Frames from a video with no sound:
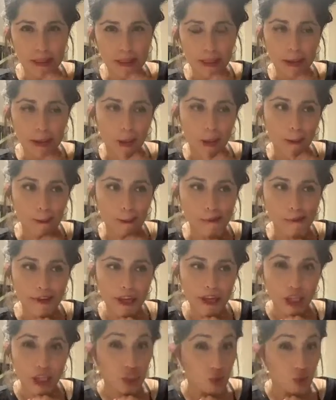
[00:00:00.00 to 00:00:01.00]
at
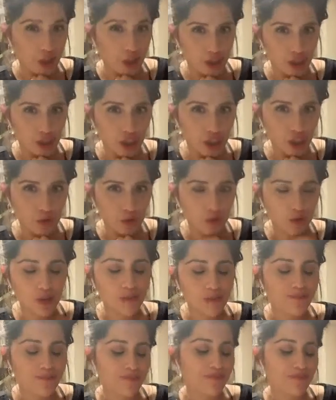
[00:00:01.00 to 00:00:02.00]
Trader
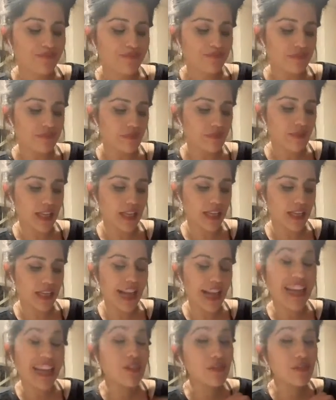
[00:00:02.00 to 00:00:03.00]
Joe's.
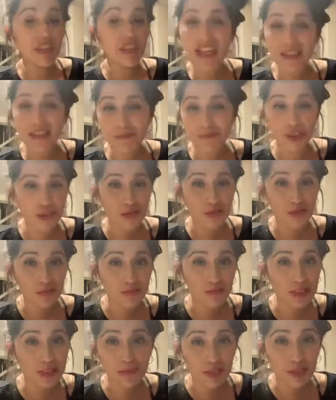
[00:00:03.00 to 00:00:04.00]
And I don't like
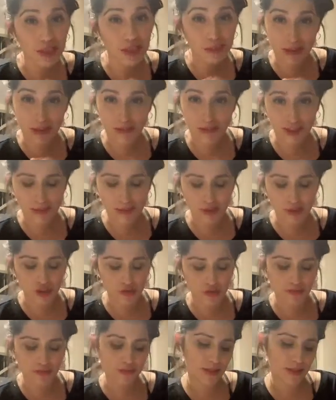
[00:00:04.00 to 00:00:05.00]
mushrooms. I'm not a big fan of
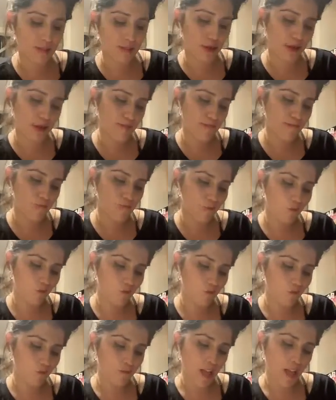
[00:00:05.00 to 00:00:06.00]
mushrooms, but
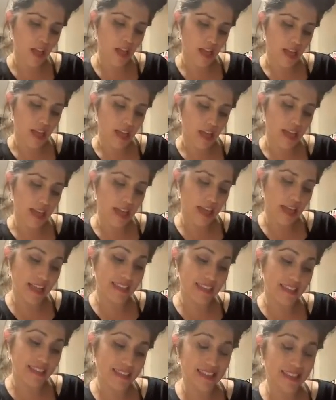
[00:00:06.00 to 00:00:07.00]

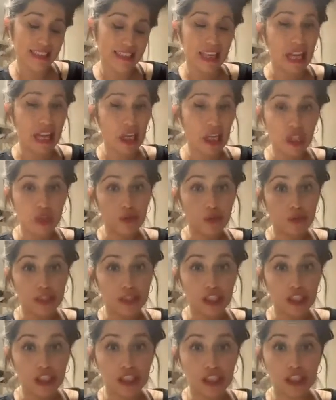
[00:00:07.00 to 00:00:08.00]
I heard
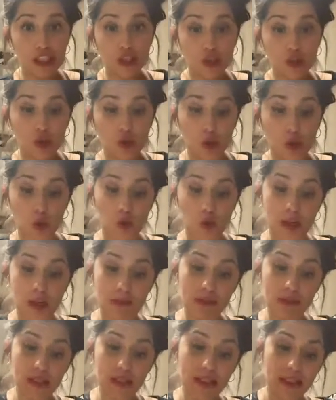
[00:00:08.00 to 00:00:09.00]
really good. So
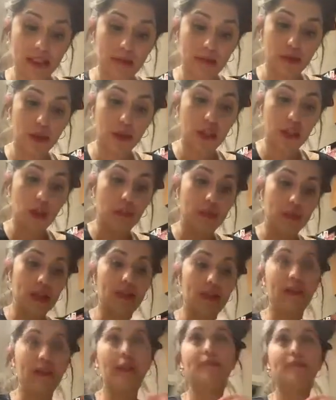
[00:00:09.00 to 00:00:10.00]
I'm just going to put a little
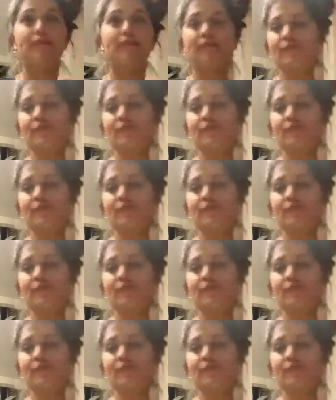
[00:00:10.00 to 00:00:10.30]
bit of it.